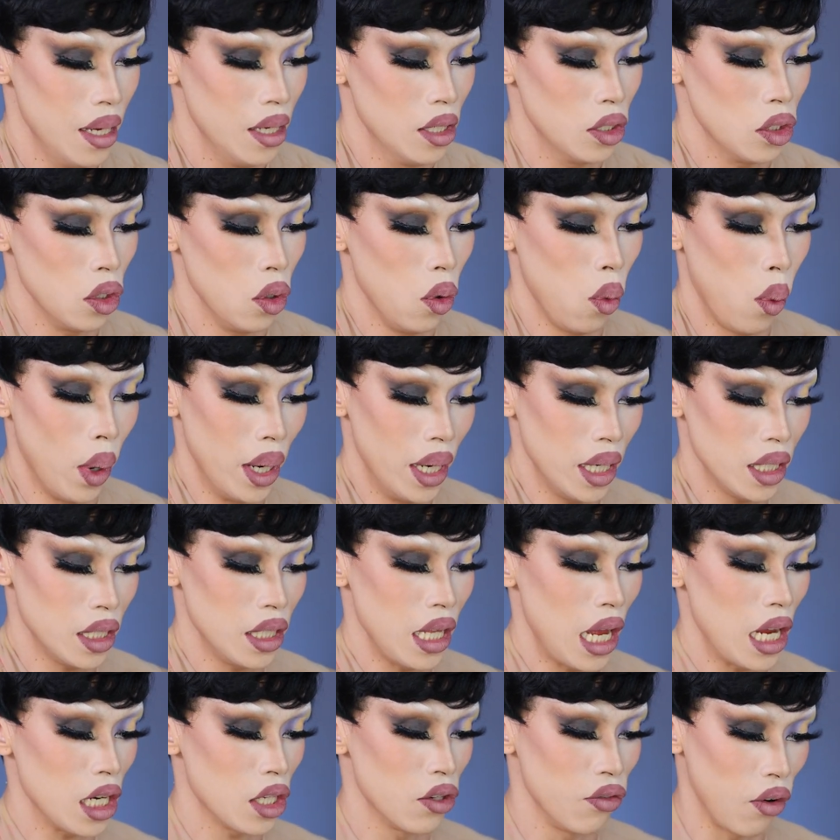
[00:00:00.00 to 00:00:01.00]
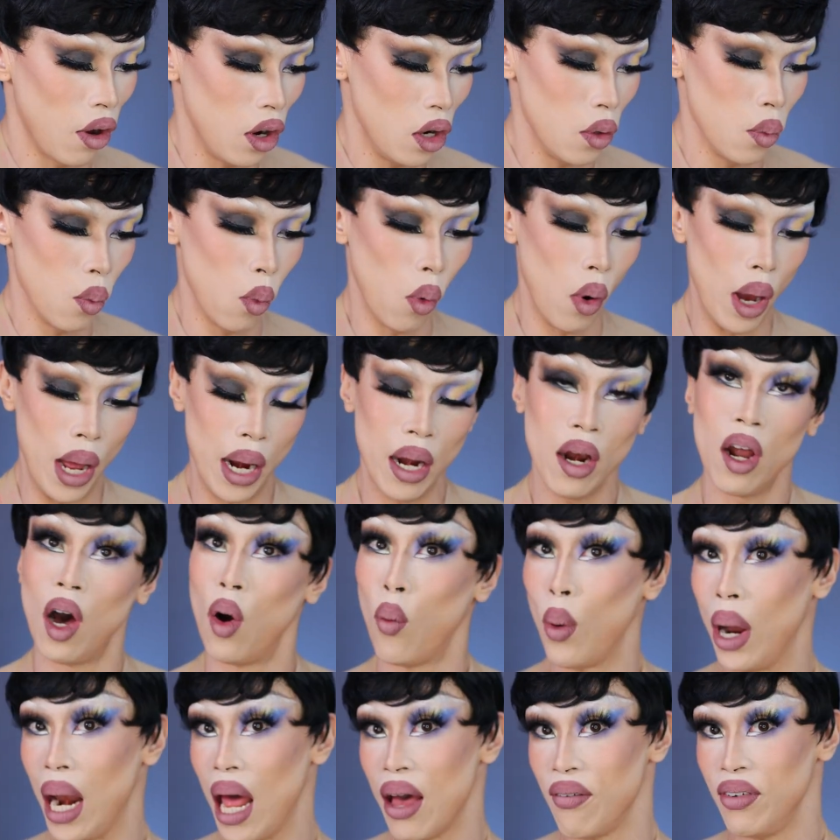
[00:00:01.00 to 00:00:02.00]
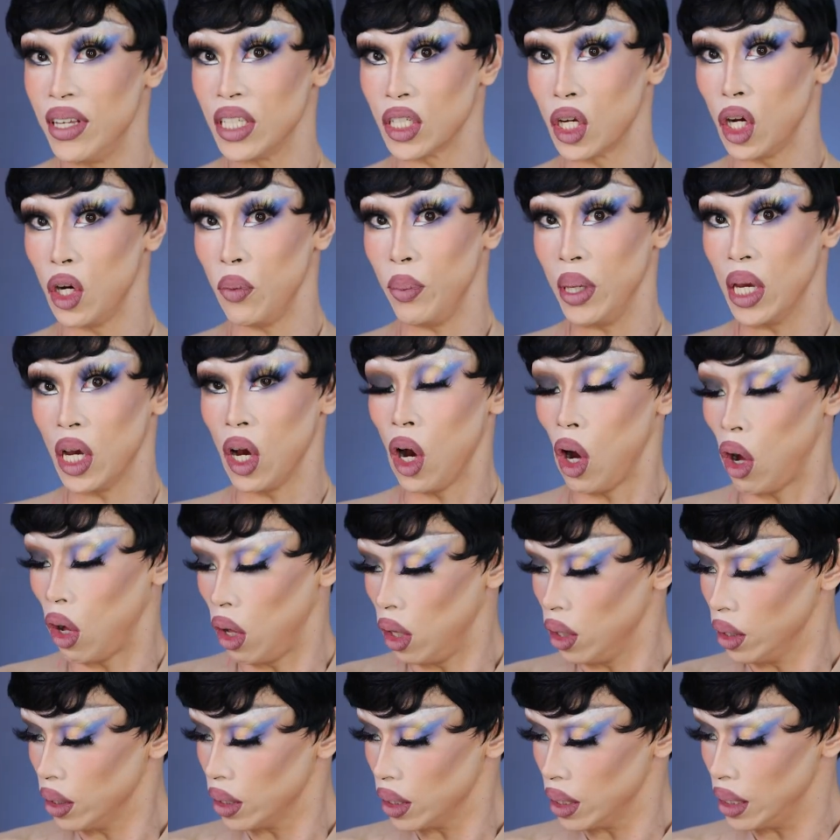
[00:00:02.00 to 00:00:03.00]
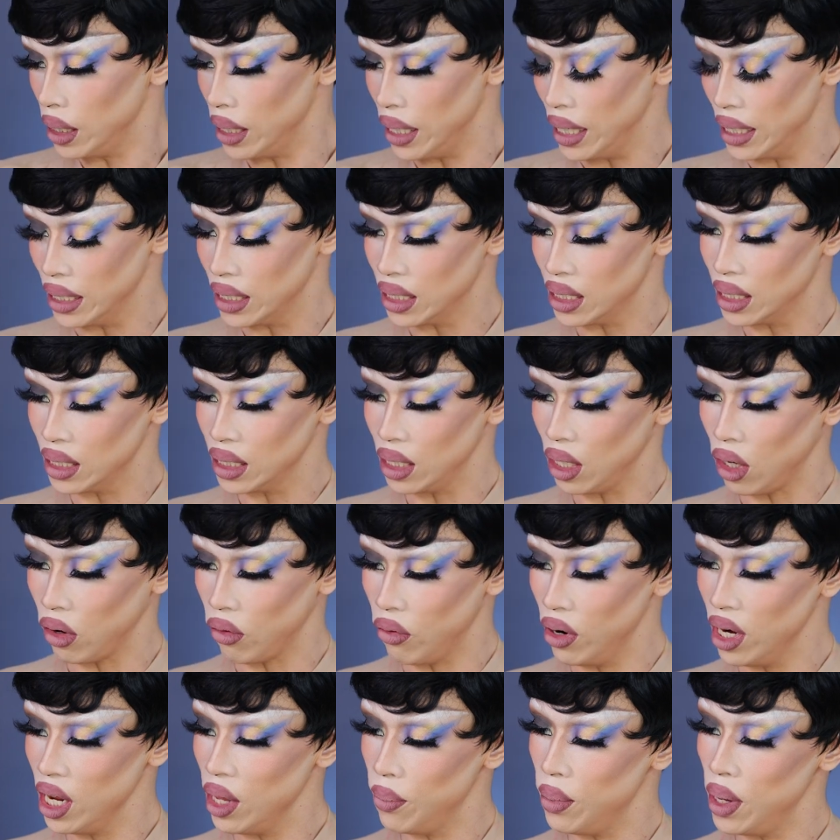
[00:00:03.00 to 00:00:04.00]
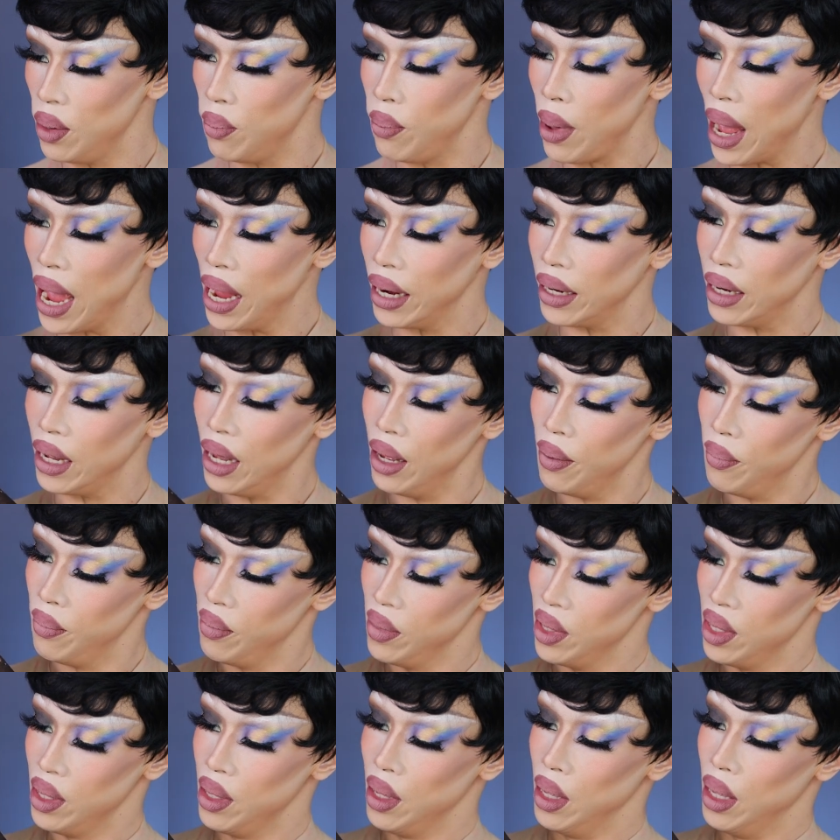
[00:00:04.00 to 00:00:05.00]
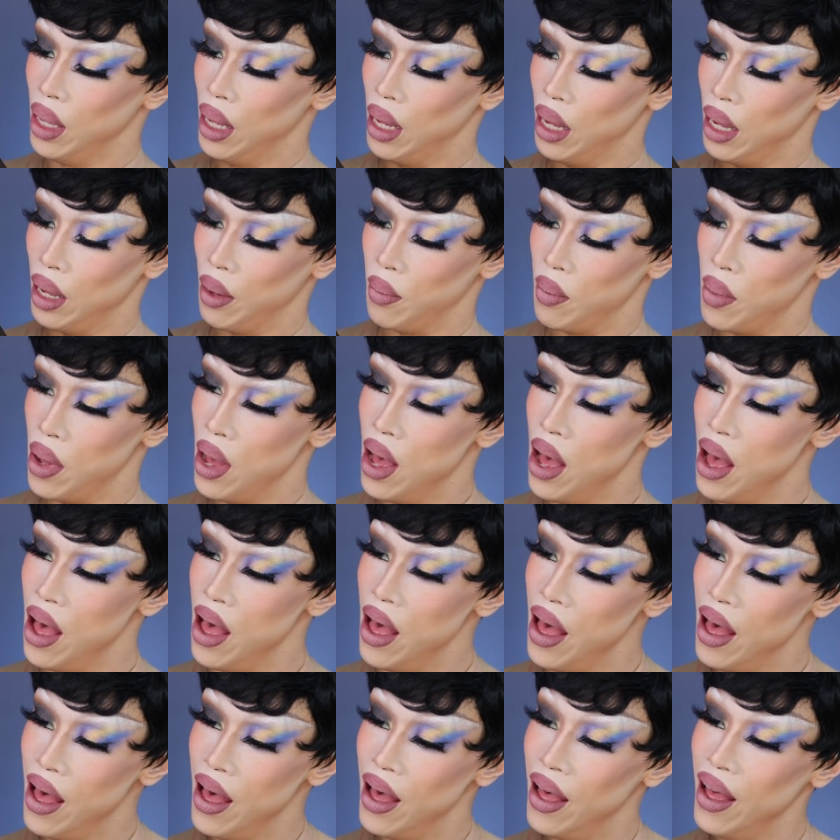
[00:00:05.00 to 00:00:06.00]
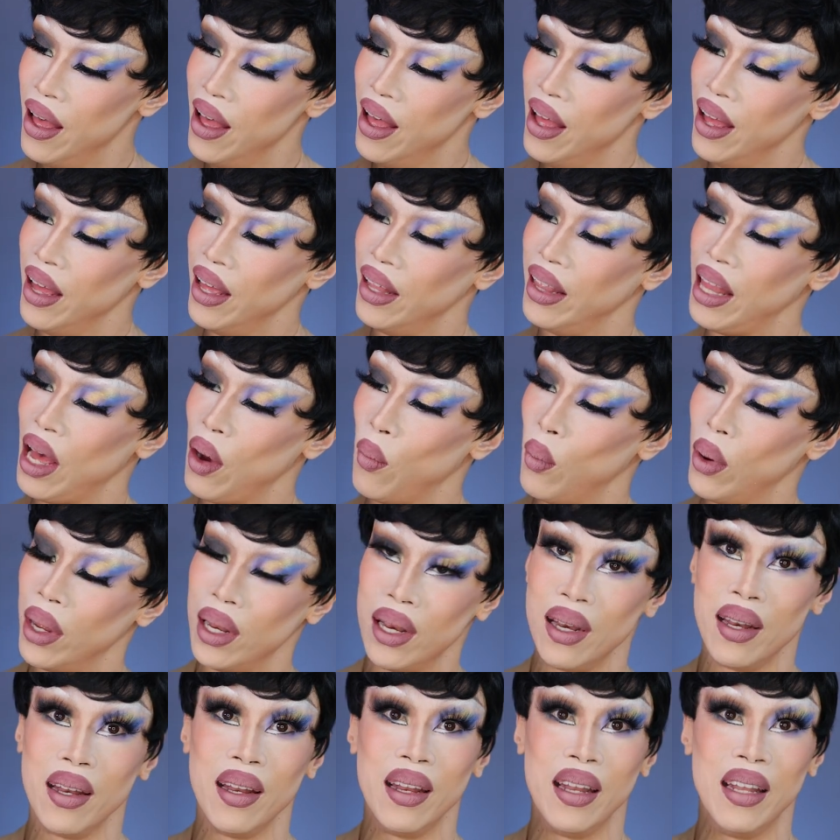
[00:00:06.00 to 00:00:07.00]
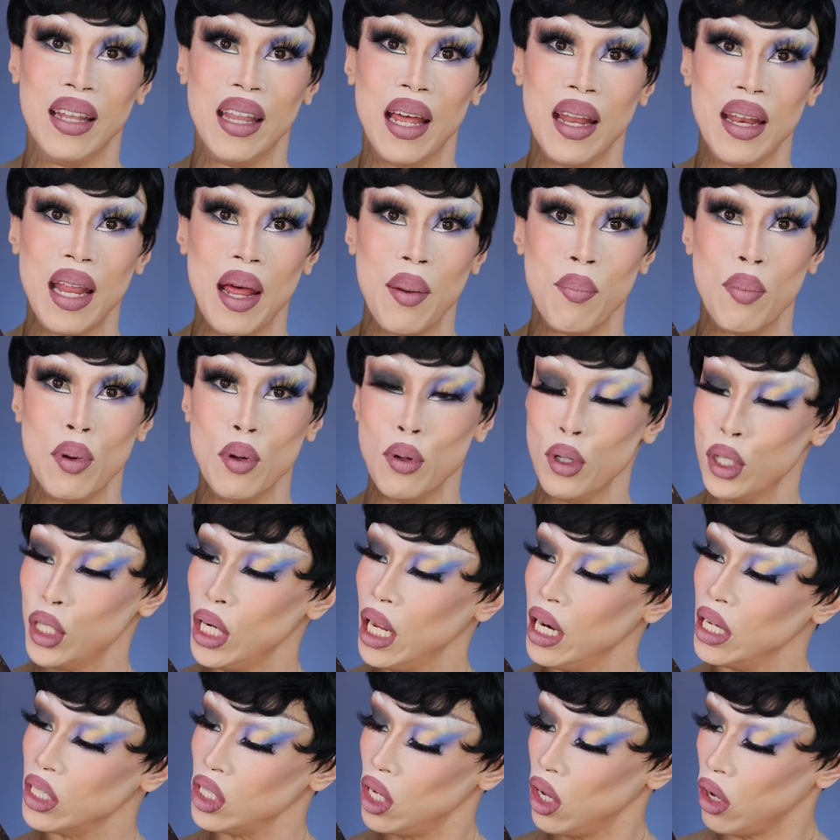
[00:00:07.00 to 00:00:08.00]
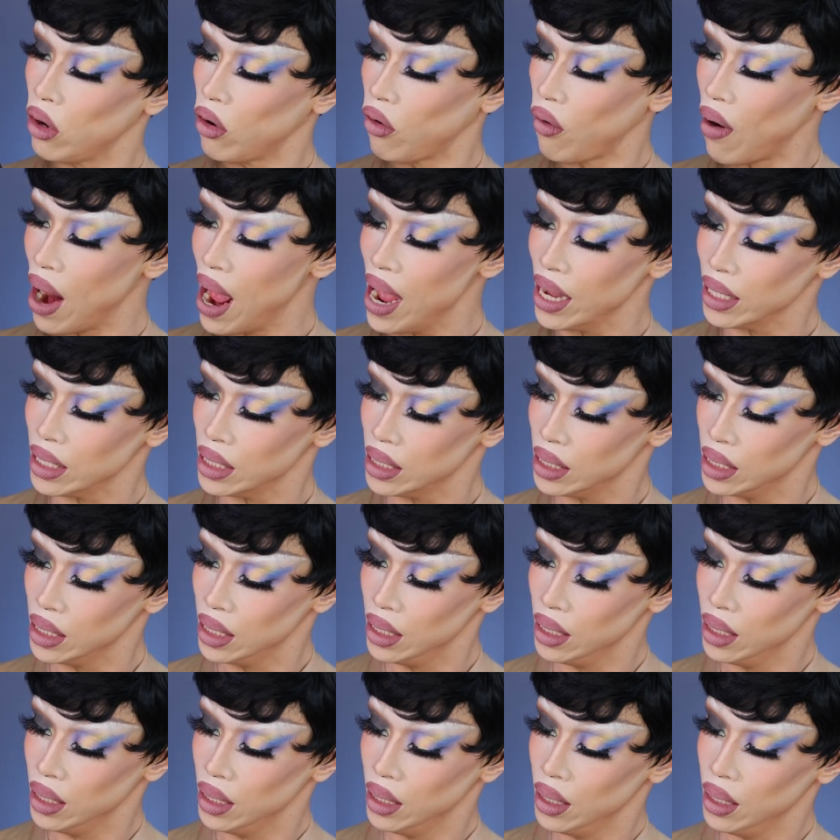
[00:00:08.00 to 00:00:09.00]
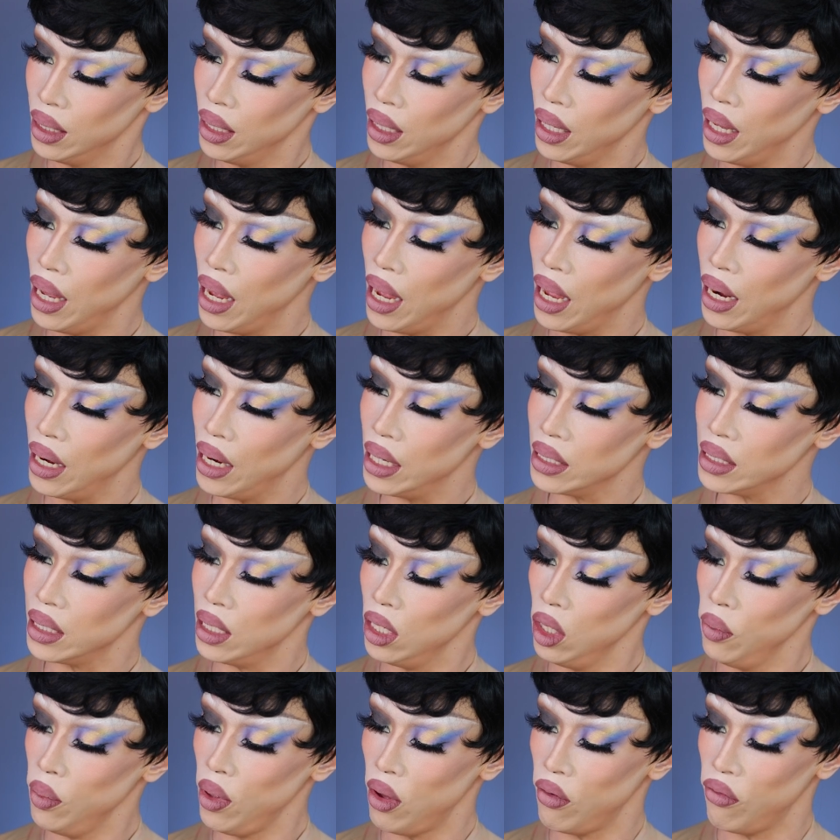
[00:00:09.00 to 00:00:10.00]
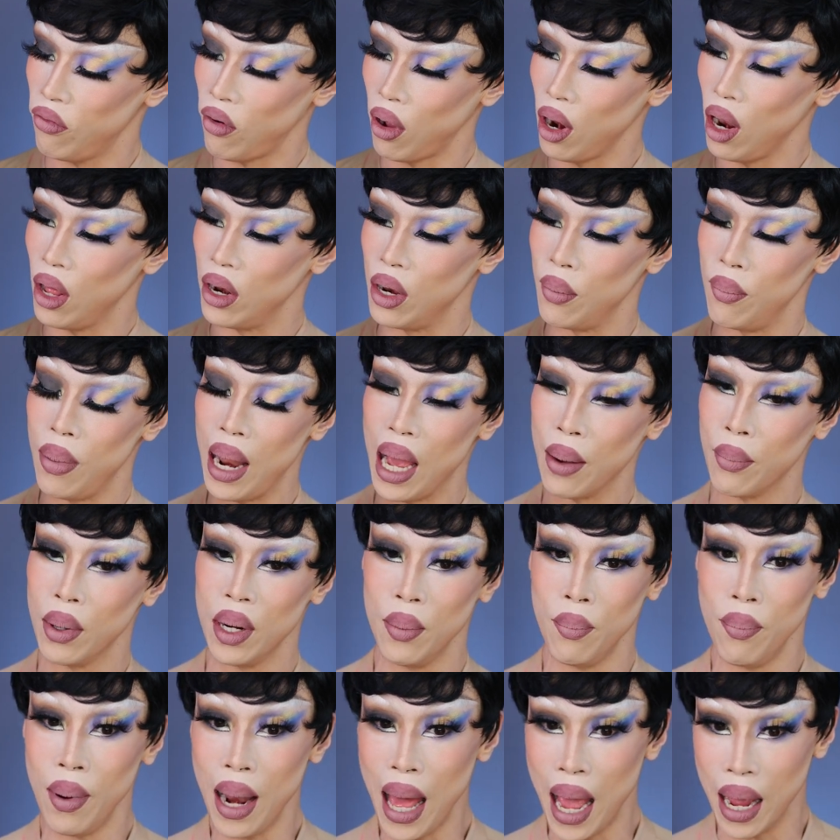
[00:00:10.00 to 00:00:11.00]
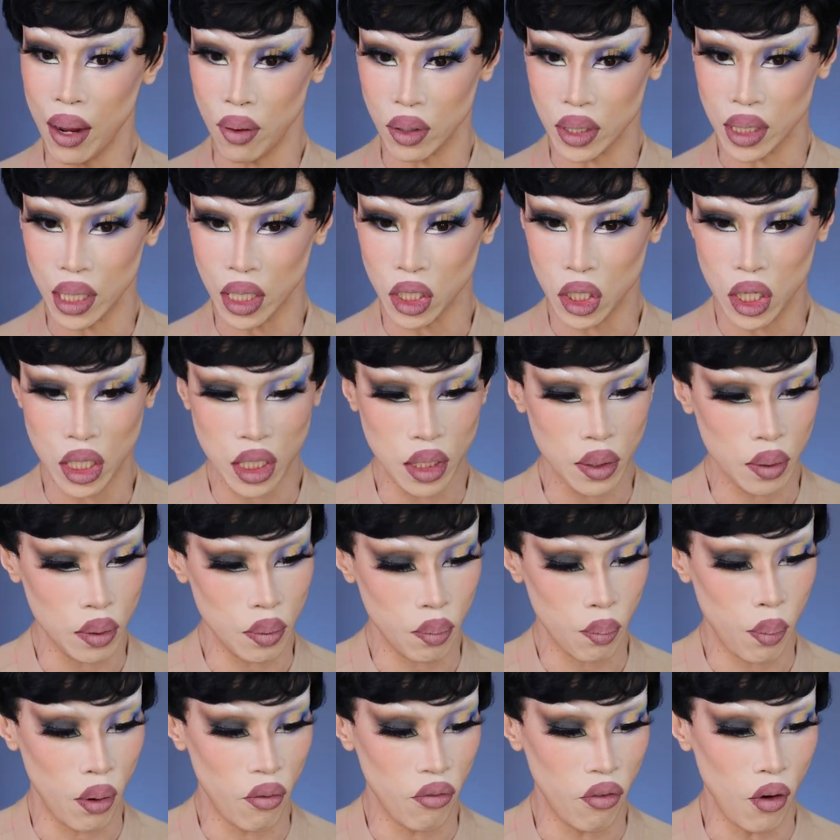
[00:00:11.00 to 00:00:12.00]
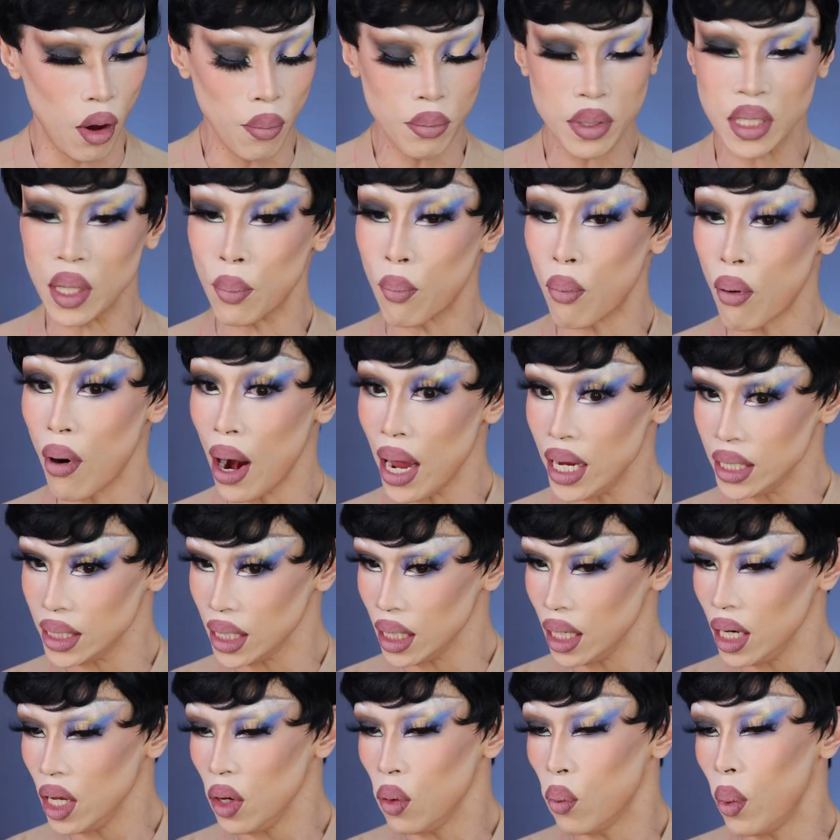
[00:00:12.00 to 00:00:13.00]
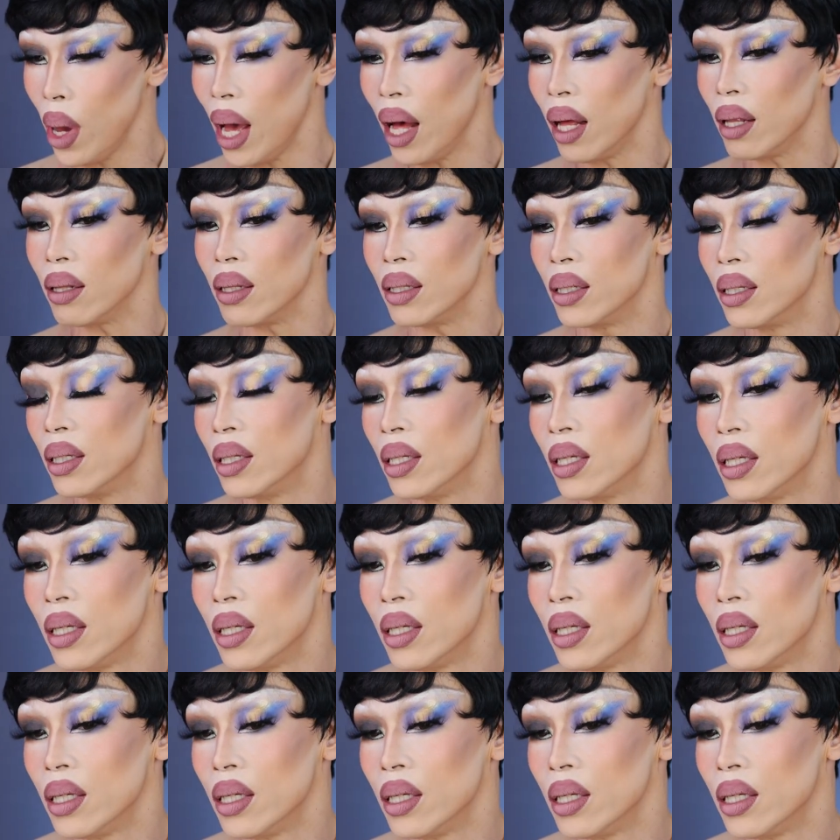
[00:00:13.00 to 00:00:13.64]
So Wondersnatch Volume 1, or whatever it's going to be called, is already a bit banged up. that one, that blue shade is all cracked. And there's a little bit of fallout on the black. But the black was actually performed surprisingly well.